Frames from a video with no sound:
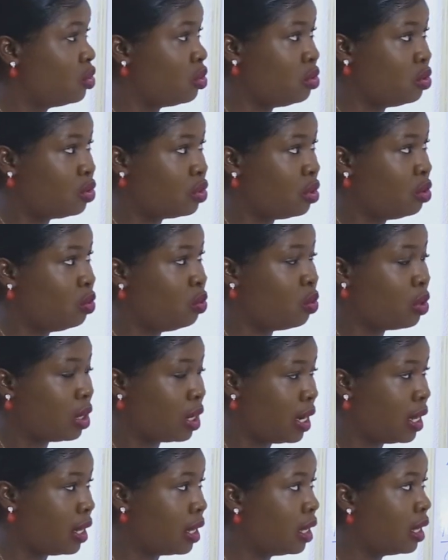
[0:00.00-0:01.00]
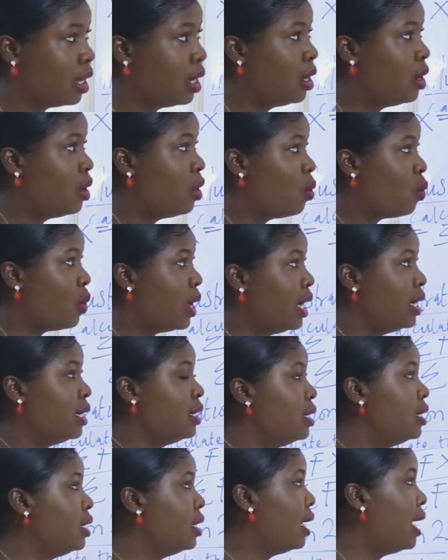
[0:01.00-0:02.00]
solution look like?
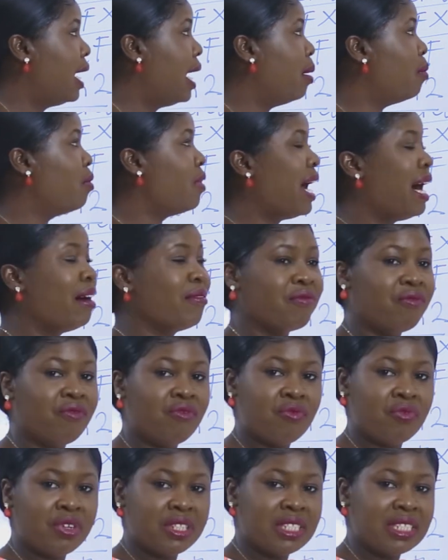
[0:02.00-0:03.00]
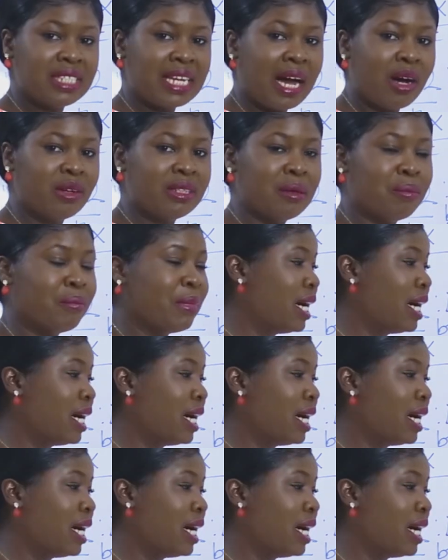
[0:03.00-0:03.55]
One, I've written out the